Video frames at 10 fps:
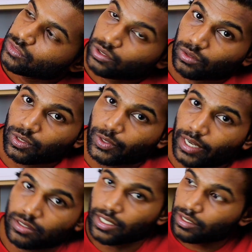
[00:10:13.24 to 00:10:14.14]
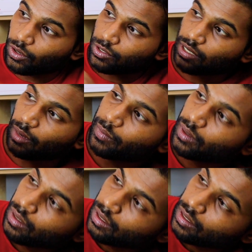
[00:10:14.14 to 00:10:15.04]
So you can see it goes
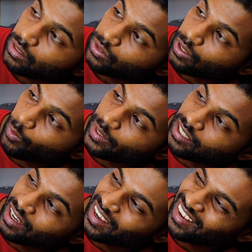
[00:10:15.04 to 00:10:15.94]
up. So now it's